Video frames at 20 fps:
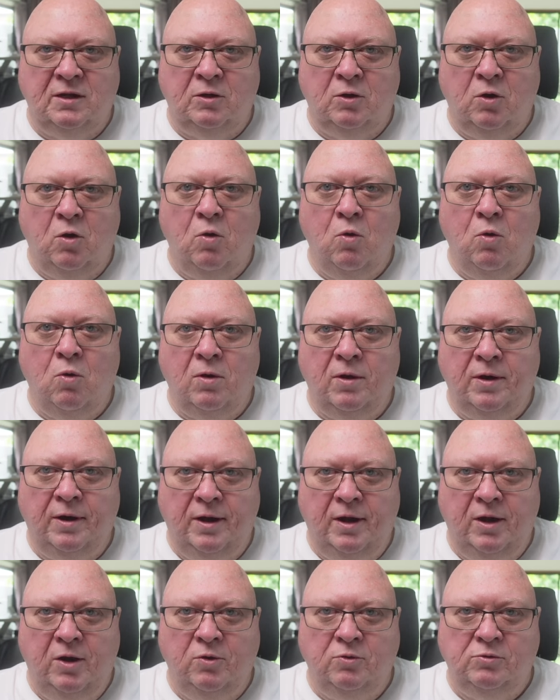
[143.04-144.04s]
an
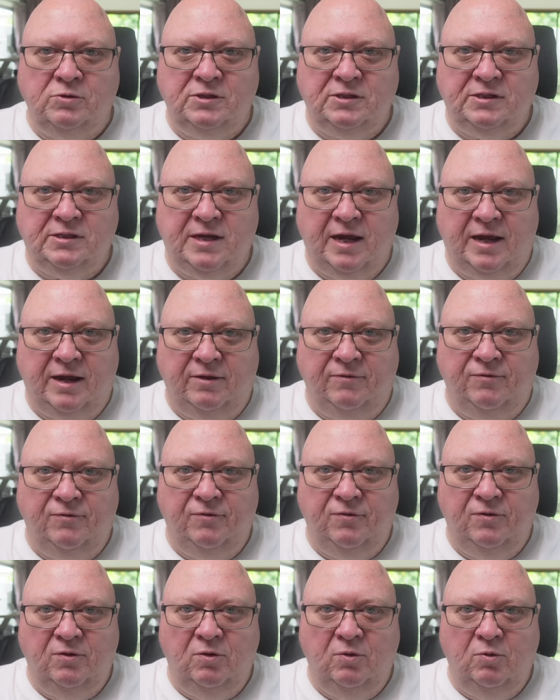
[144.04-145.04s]
Oreo
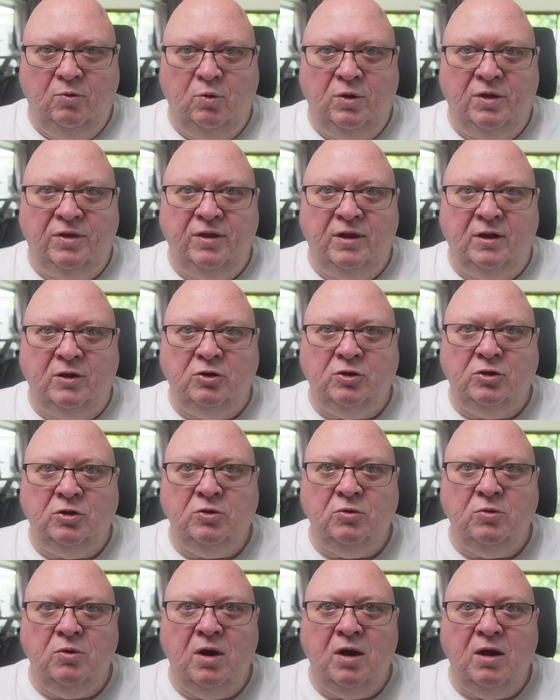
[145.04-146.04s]
safe within
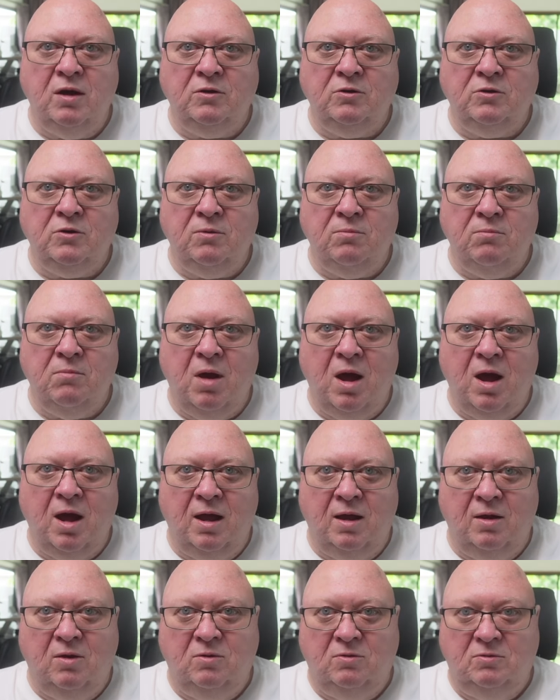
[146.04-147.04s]
200
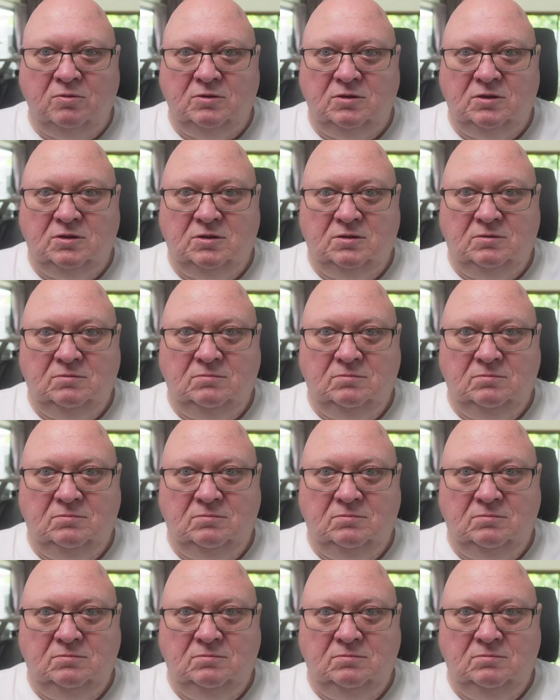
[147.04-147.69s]
miles.